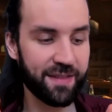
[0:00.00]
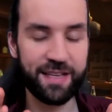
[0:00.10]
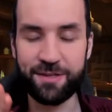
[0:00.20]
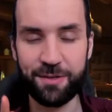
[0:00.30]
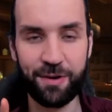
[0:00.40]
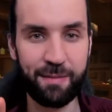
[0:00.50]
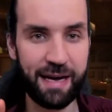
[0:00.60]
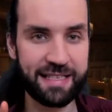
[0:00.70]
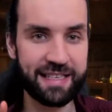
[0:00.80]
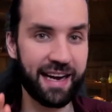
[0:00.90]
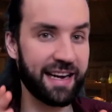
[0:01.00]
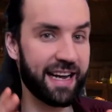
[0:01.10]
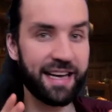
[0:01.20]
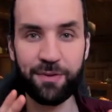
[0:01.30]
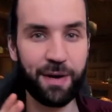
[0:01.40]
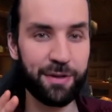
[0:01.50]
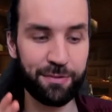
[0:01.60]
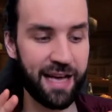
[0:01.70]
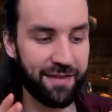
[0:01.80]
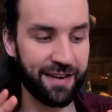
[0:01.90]
It's so amazing. I can't wait to
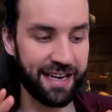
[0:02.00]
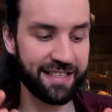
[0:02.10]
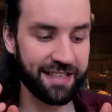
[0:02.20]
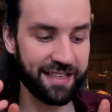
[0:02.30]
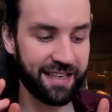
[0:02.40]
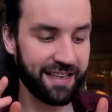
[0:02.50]
dive right in.